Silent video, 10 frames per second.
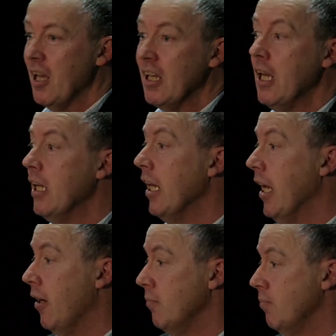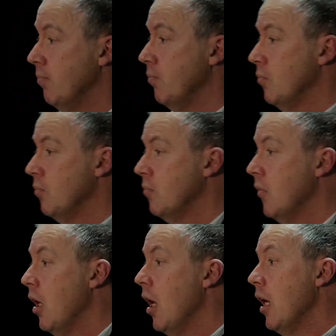King Lear.
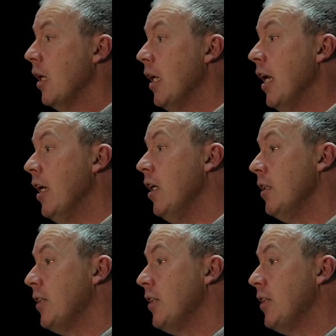King